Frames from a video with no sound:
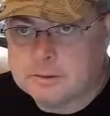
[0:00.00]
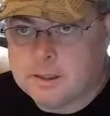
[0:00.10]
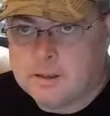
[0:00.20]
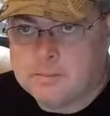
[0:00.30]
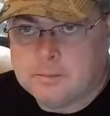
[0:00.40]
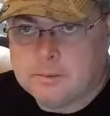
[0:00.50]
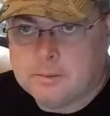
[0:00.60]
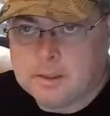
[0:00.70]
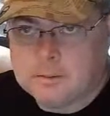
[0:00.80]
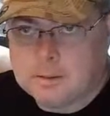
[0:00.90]
a
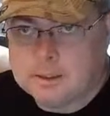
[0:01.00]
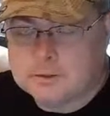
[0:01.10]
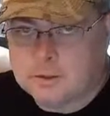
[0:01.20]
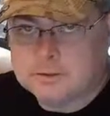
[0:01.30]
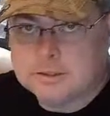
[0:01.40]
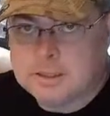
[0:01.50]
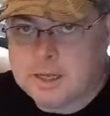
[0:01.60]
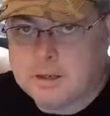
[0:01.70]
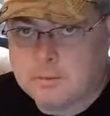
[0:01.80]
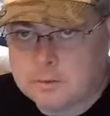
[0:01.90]
lot of songs he
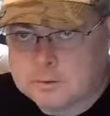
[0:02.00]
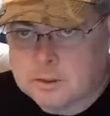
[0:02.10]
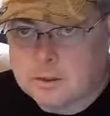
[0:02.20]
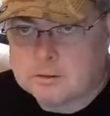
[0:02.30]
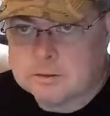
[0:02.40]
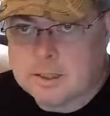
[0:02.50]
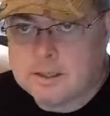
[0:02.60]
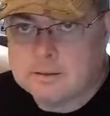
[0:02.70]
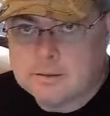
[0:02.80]
sang were songs that